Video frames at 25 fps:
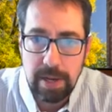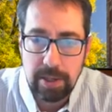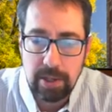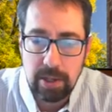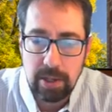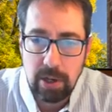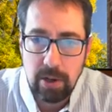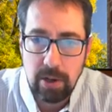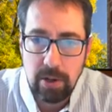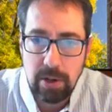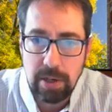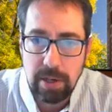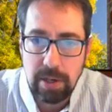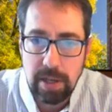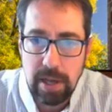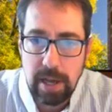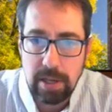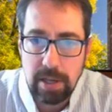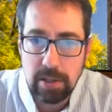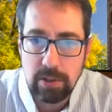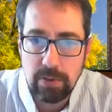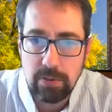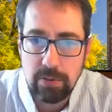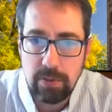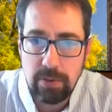current
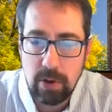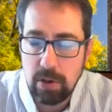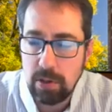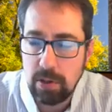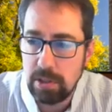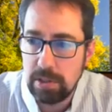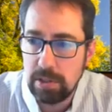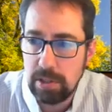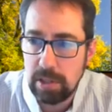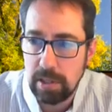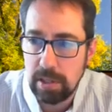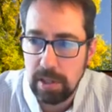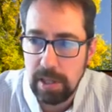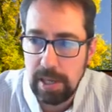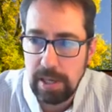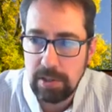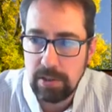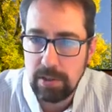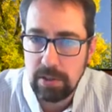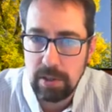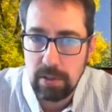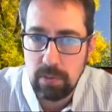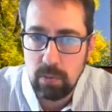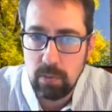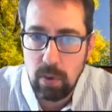has fallen to less
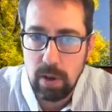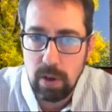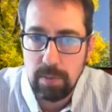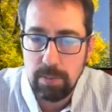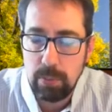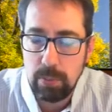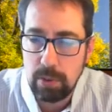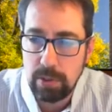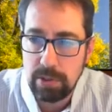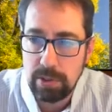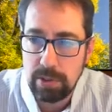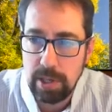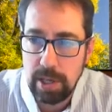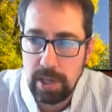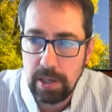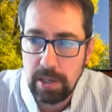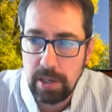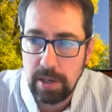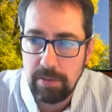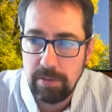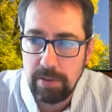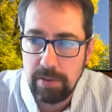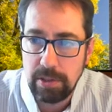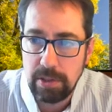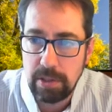than 1%
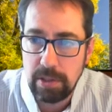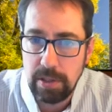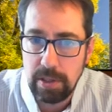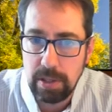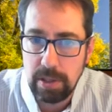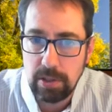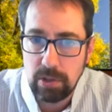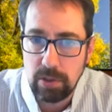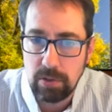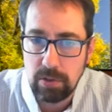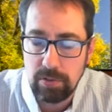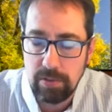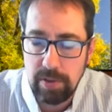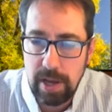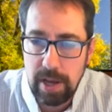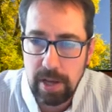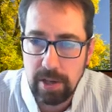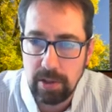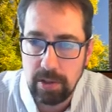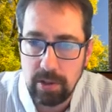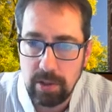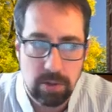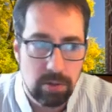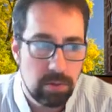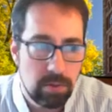of its initial
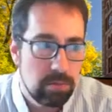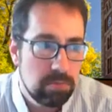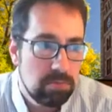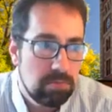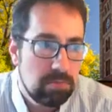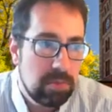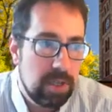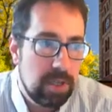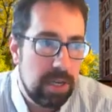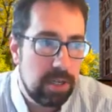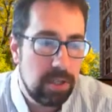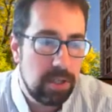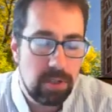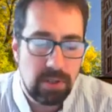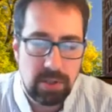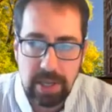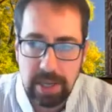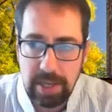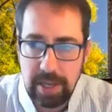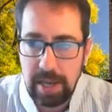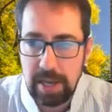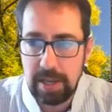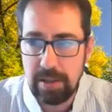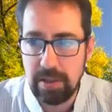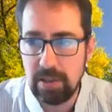value, I could say,
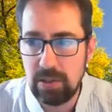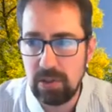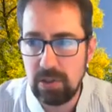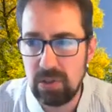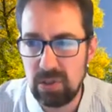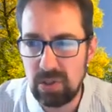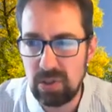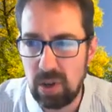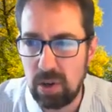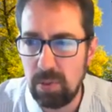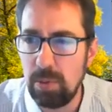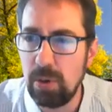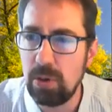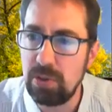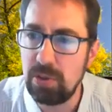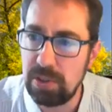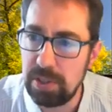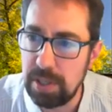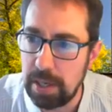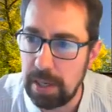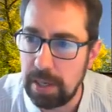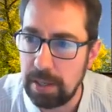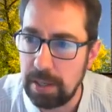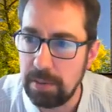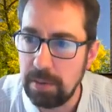hey, this is almost
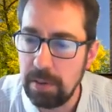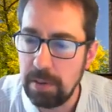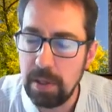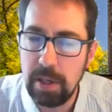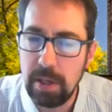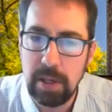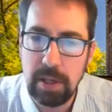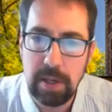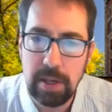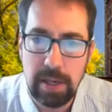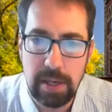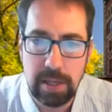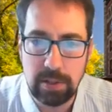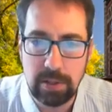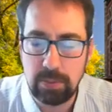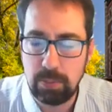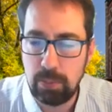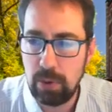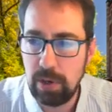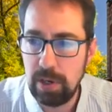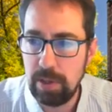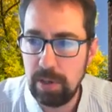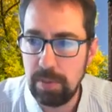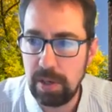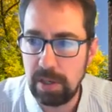done. It's
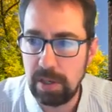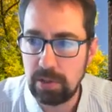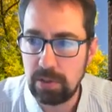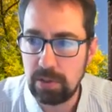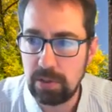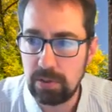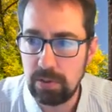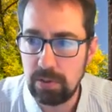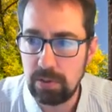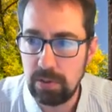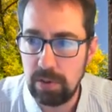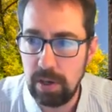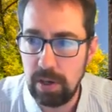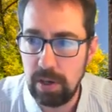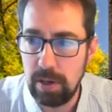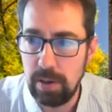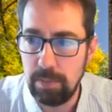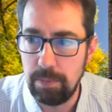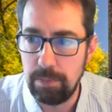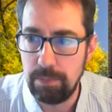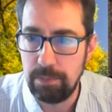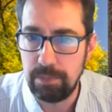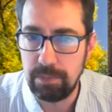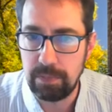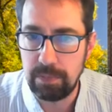pretty much
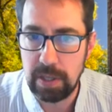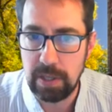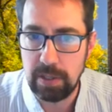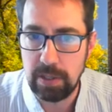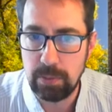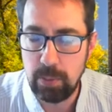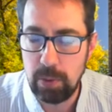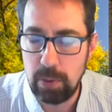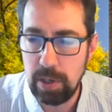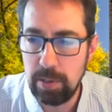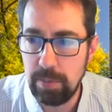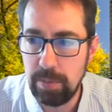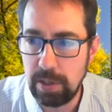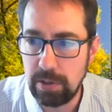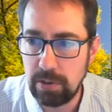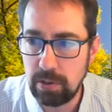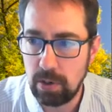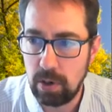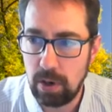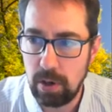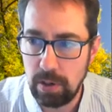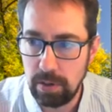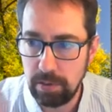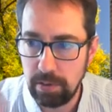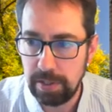
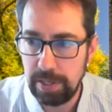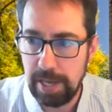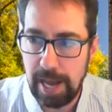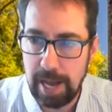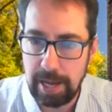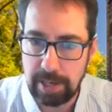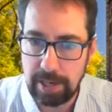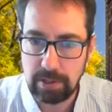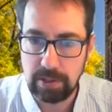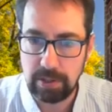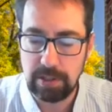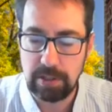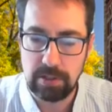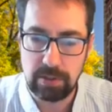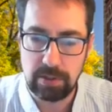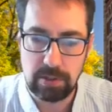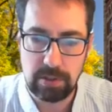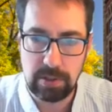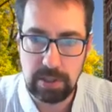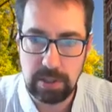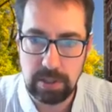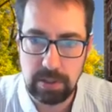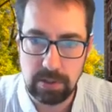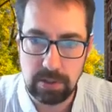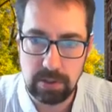all of the action
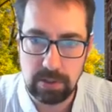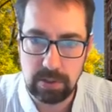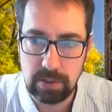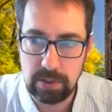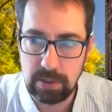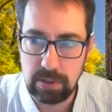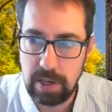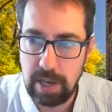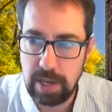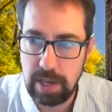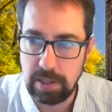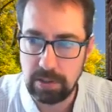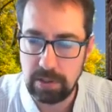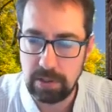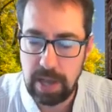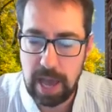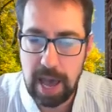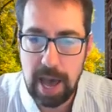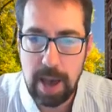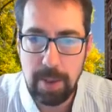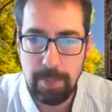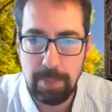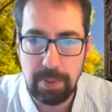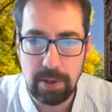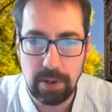has
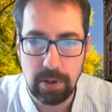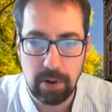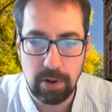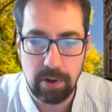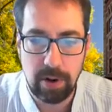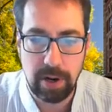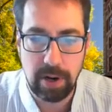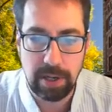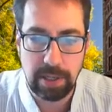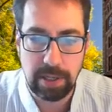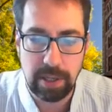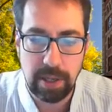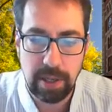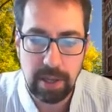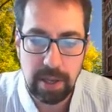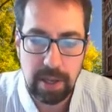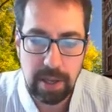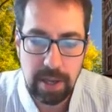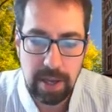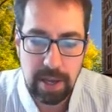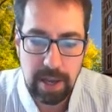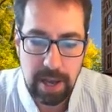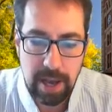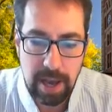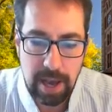happened already,
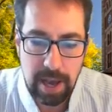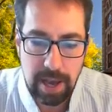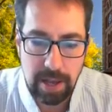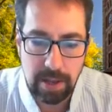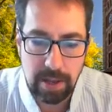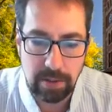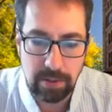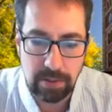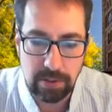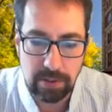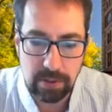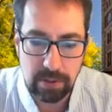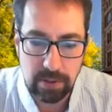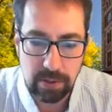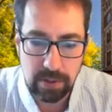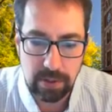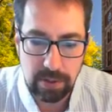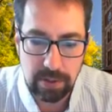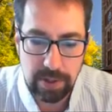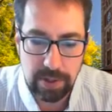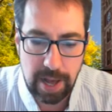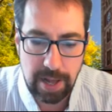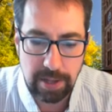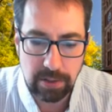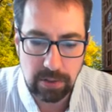and
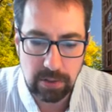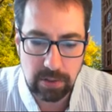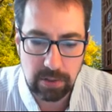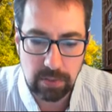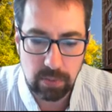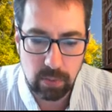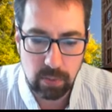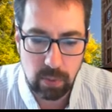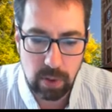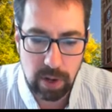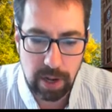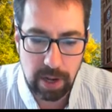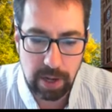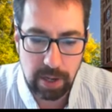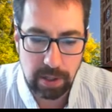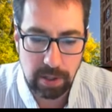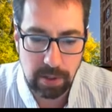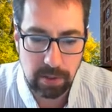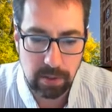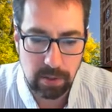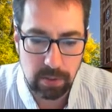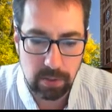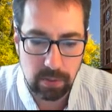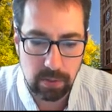that's what